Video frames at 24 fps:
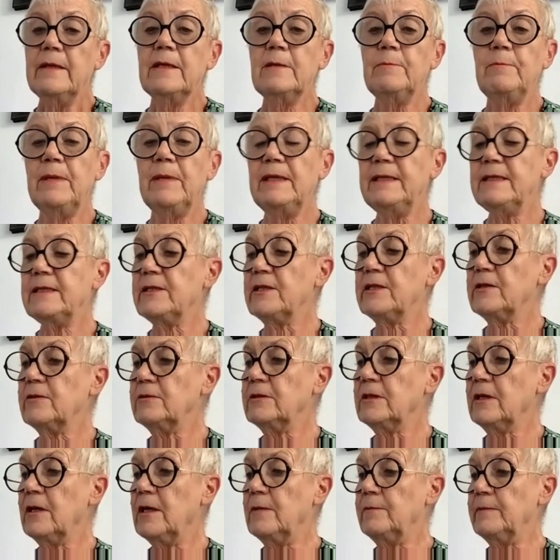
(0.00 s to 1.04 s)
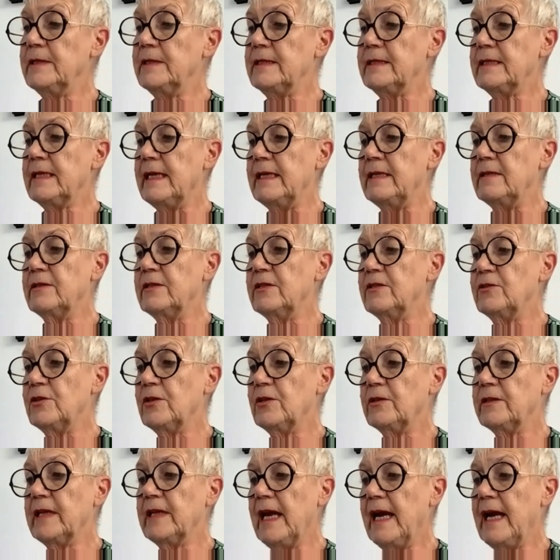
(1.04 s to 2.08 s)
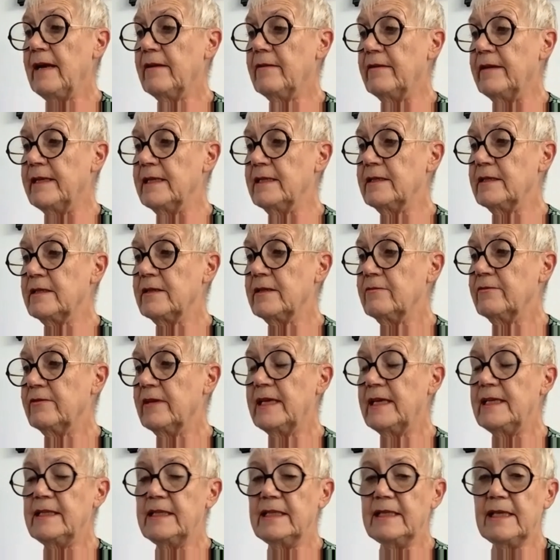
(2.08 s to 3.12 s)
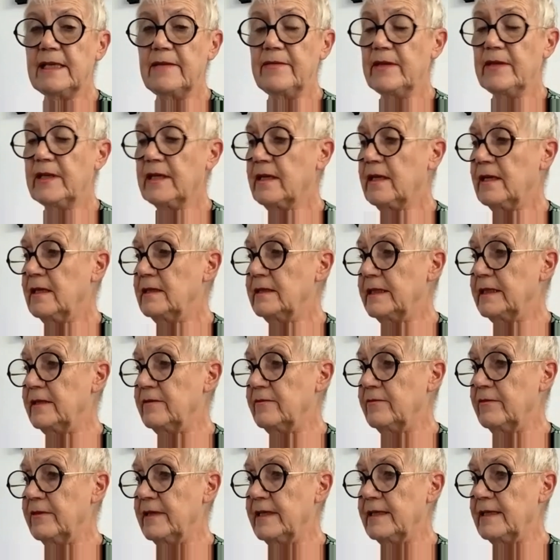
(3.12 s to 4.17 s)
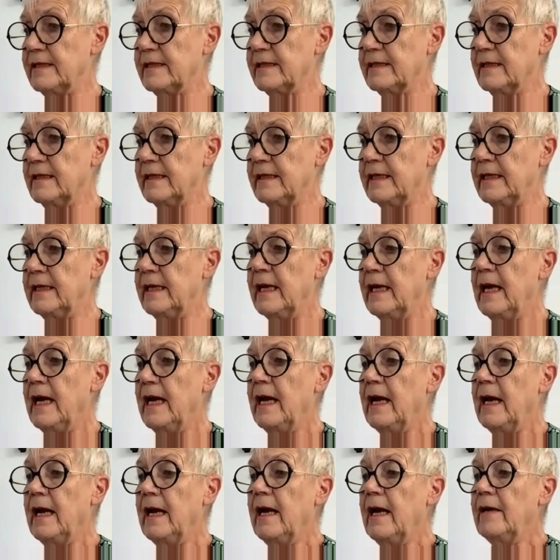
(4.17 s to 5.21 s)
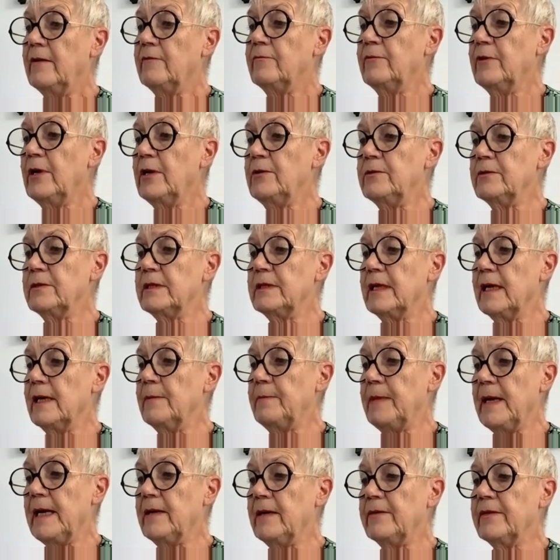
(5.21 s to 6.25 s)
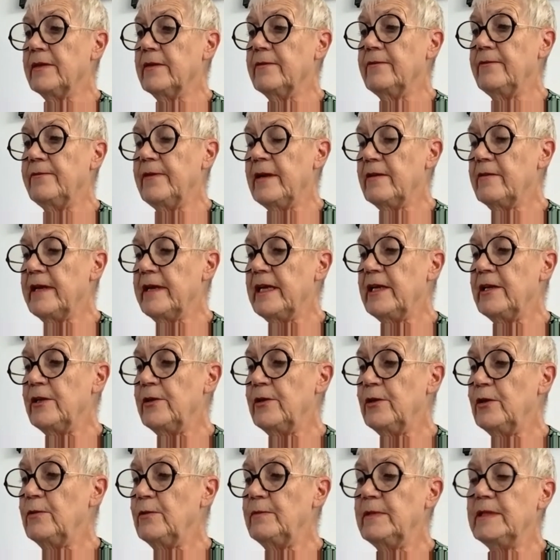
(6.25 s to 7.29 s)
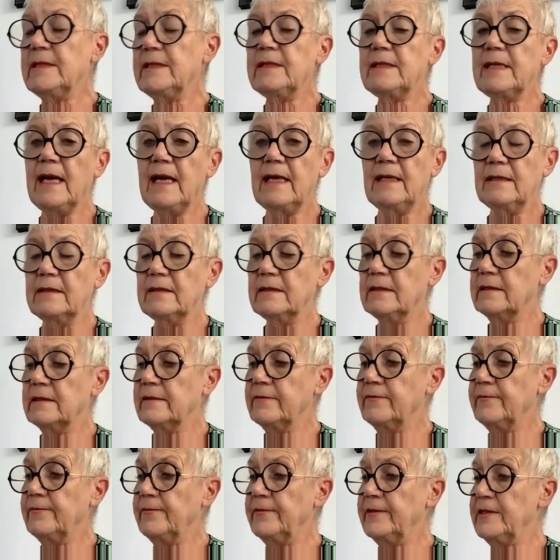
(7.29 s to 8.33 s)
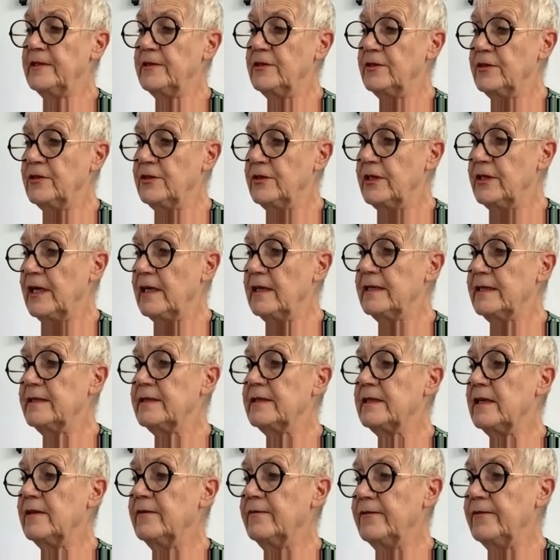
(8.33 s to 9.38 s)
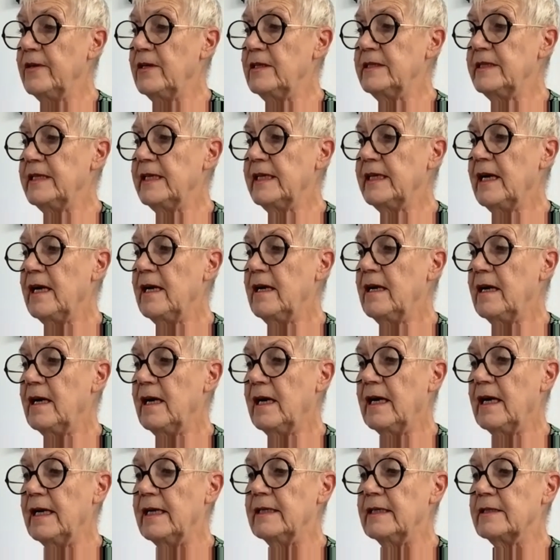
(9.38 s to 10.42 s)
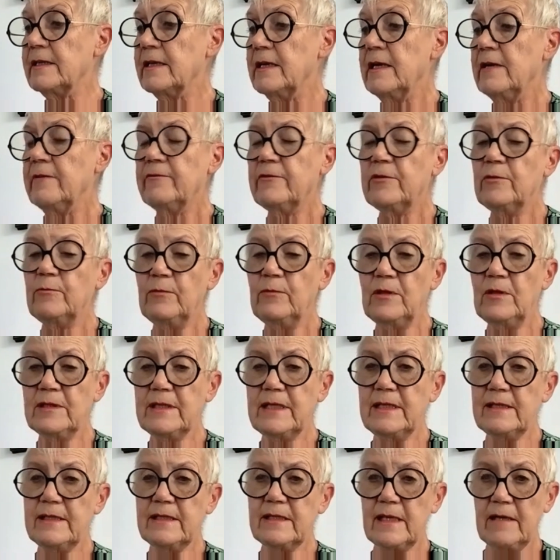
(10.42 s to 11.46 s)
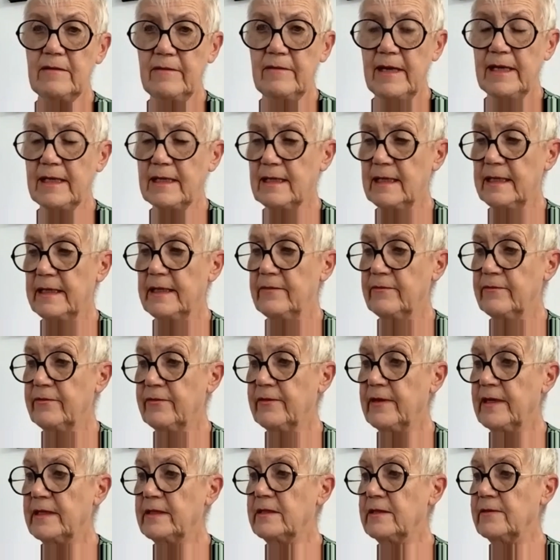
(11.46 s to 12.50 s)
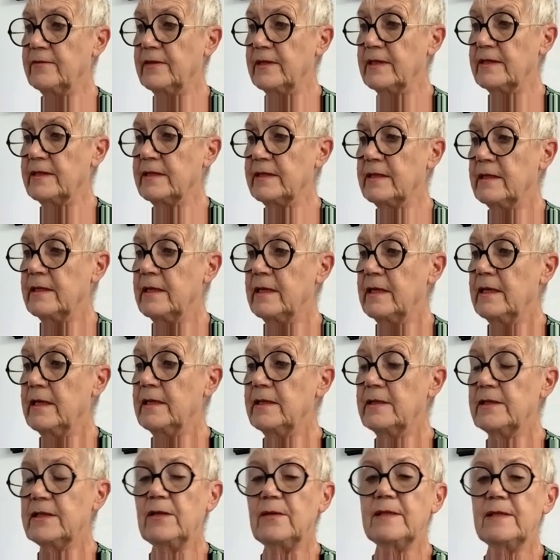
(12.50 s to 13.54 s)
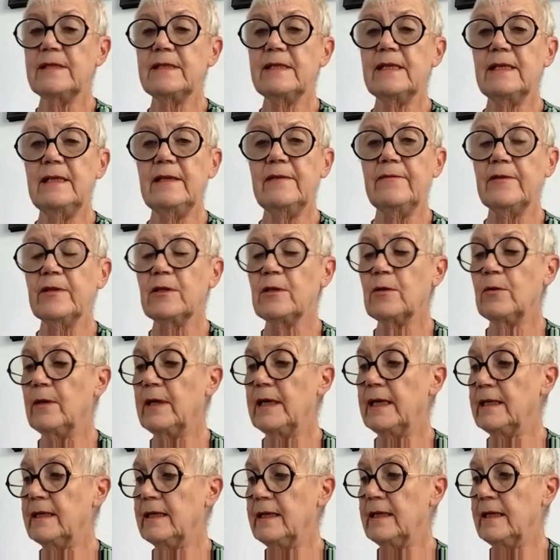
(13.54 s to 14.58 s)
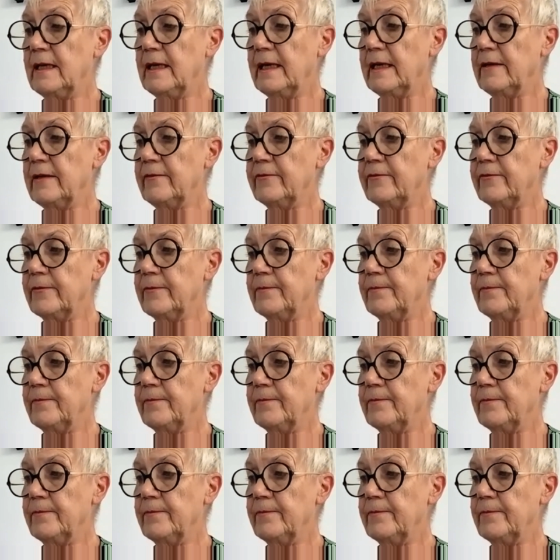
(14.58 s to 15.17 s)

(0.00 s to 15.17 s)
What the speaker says: The political commentator John Harris, writing in The Guardian recently, wrote about the very human talent for just averting our eyes from what is directly in front of us so as to live a quiet life.